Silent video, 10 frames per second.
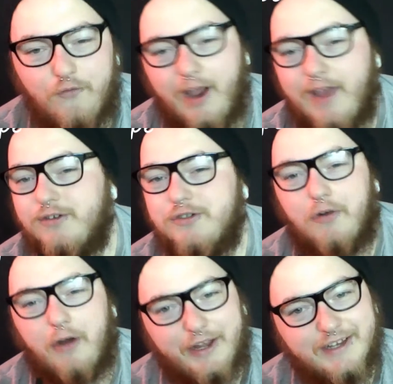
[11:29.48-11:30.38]
I've not
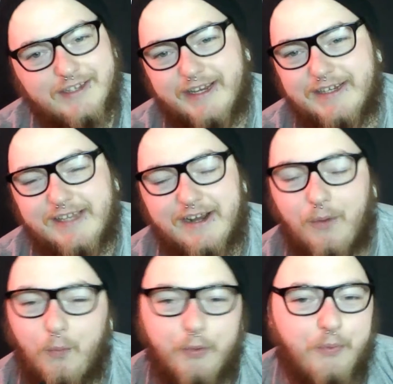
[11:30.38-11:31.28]
even tried it at
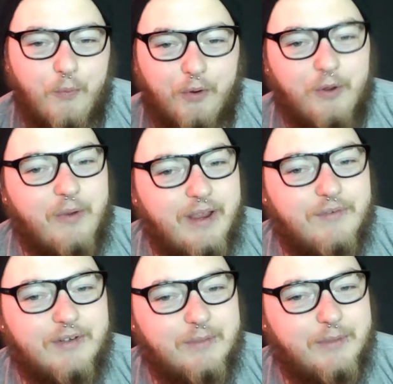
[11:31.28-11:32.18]
60, and I wouldn't want
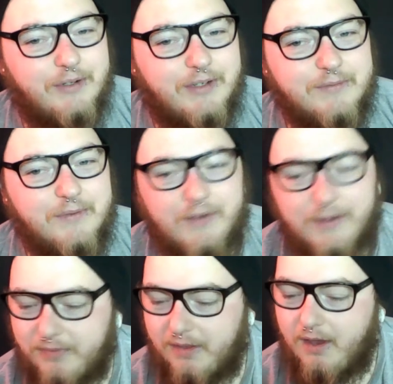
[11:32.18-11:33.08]
to either, to be honest
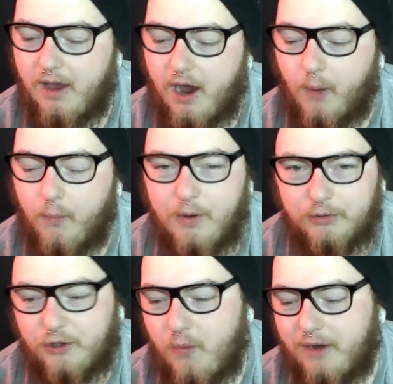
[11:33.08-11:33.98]
with you. I
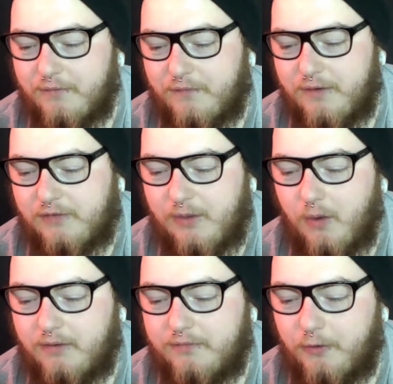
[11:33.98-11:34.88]
will do
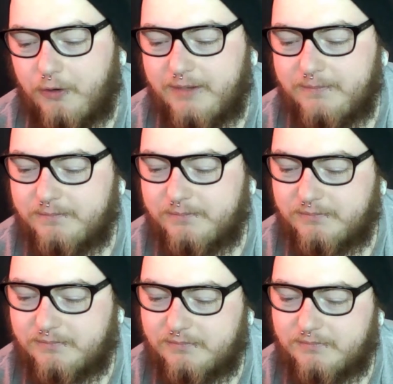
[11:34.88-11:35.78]
150 watt for you,
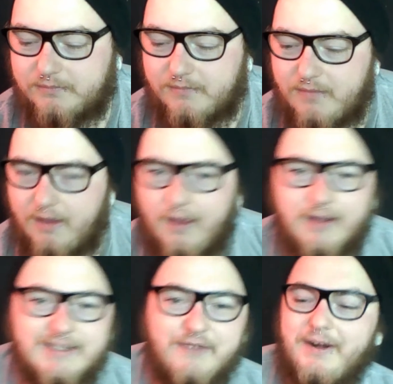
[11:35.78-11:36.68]

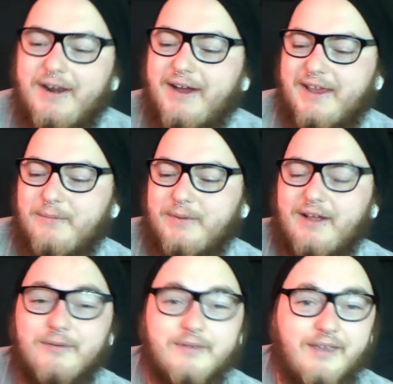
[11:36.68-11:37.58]
and see if we're
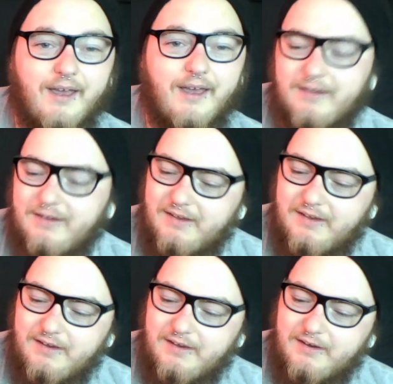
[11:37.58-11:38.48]
lucky and we don't get
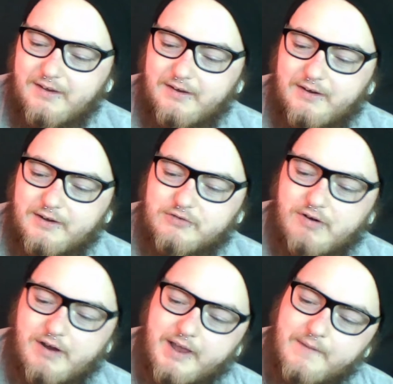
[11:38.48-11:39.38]

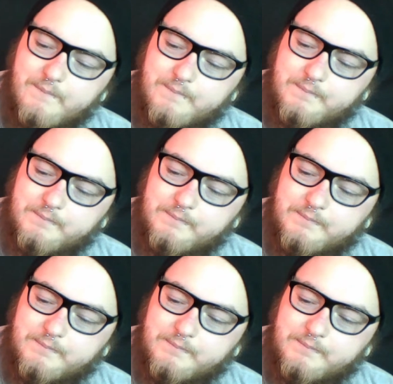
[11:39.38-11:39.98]
a dry hit